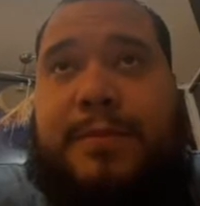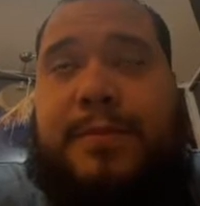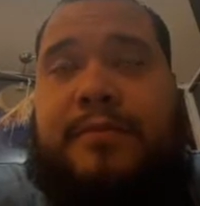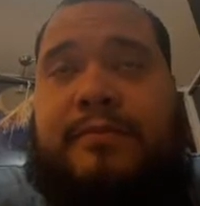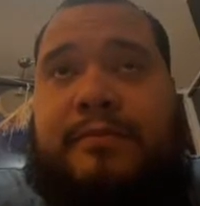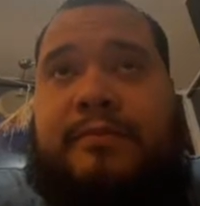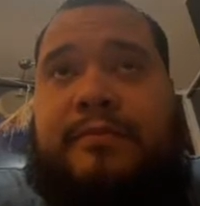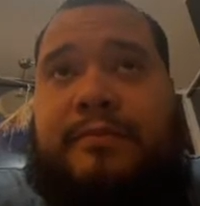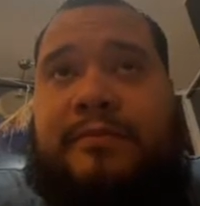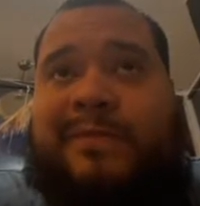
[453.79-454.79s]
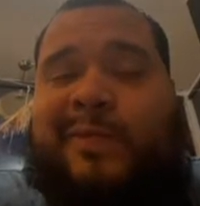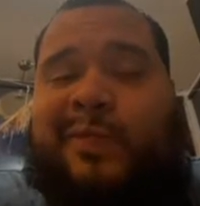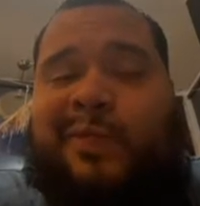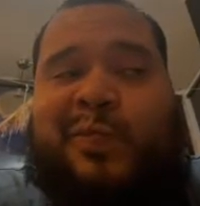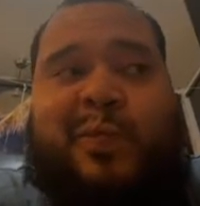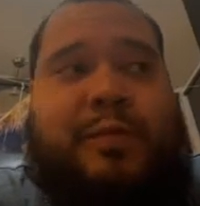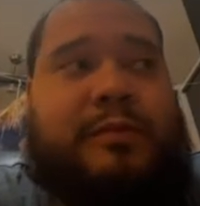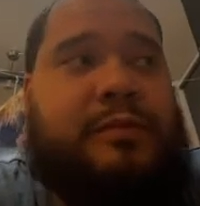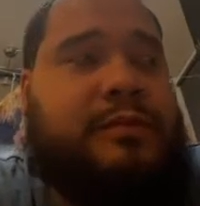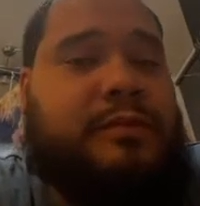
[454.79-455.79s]

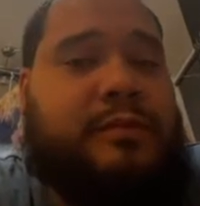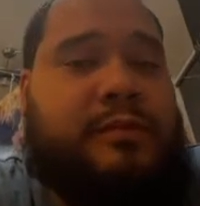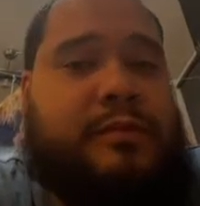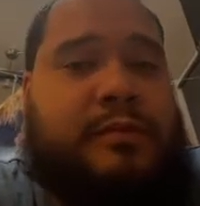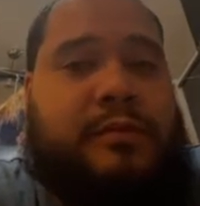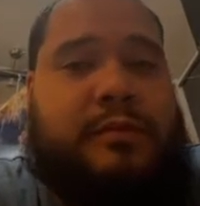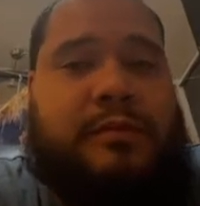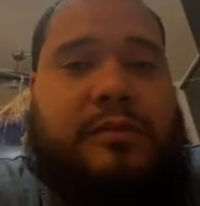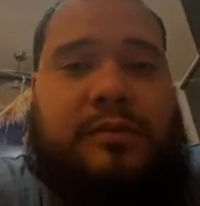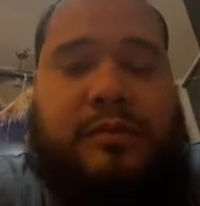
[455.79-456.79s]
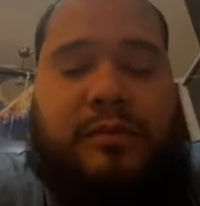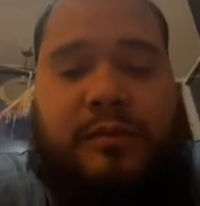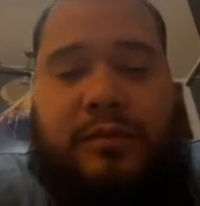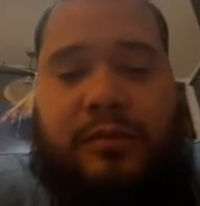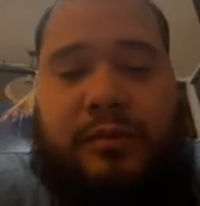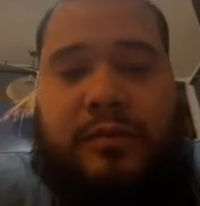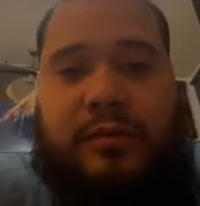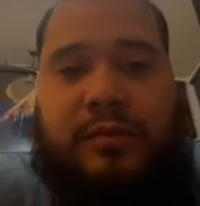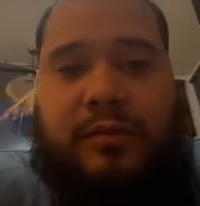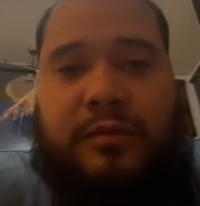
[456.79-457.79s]

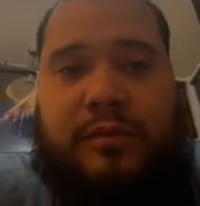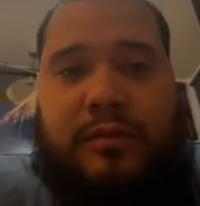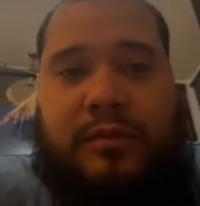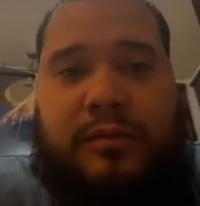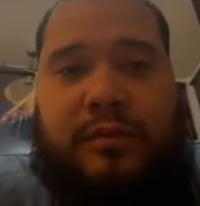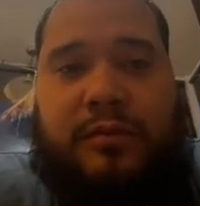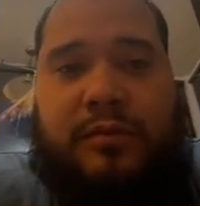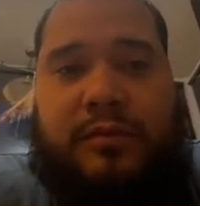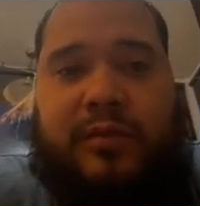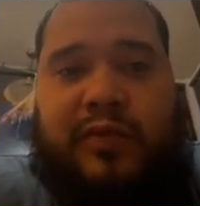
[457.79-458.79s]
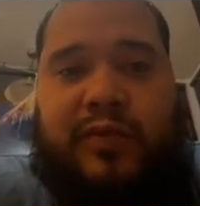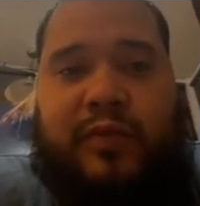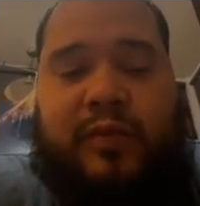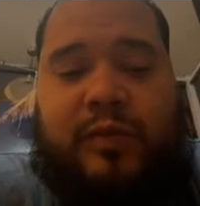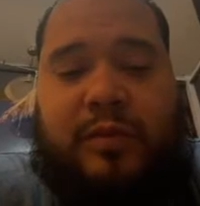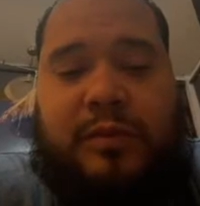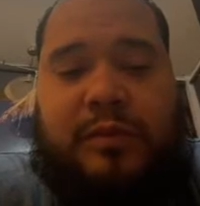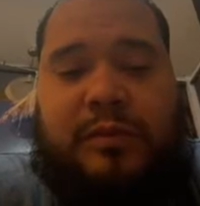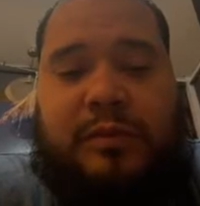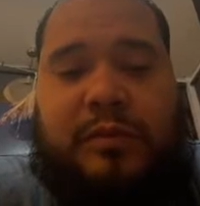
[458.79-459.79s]

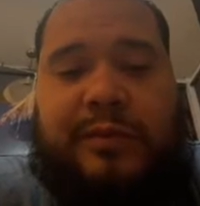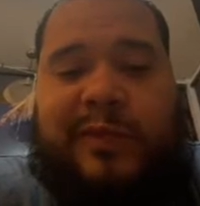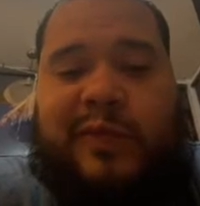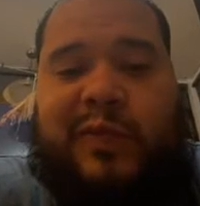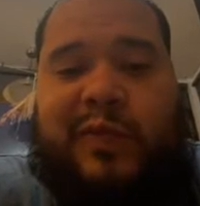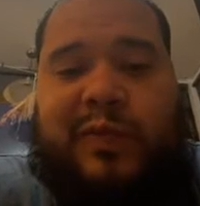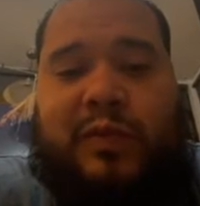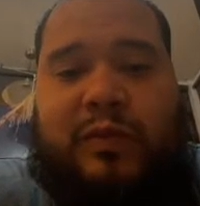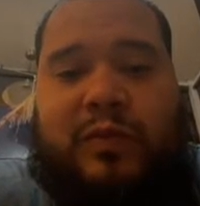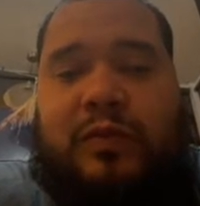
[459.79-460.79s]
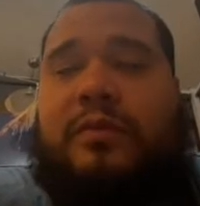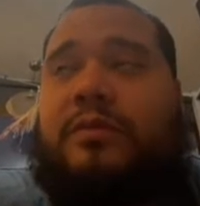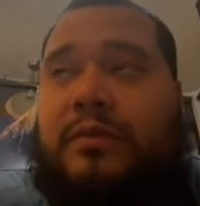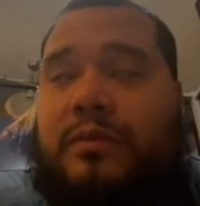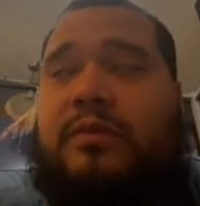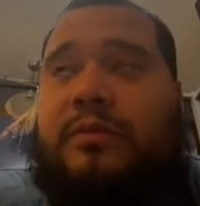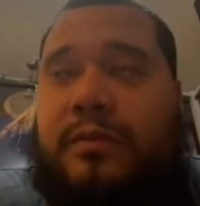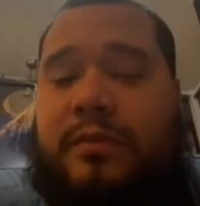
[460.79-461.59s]
The person shown says nothing.